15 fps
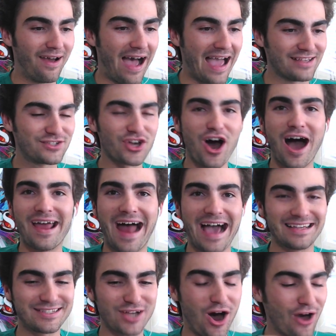I saw it. I
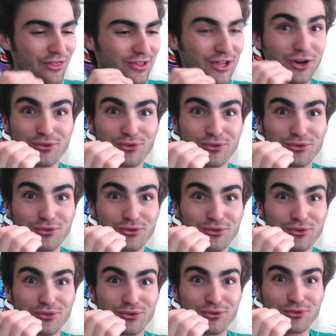saw the little red. I
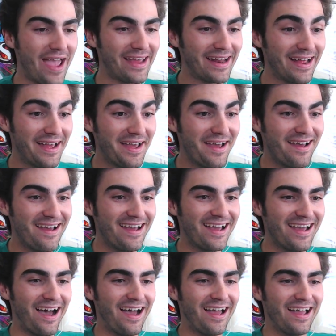saw it.
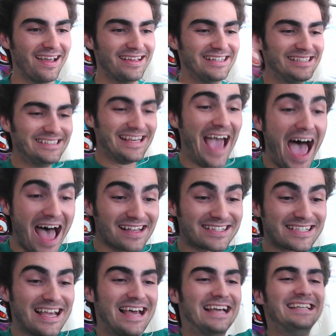
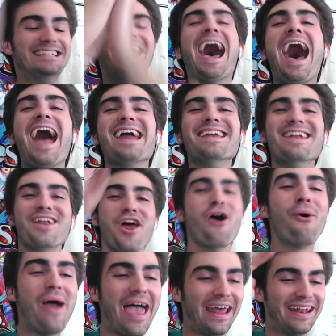Yes! Yeah, I knew it!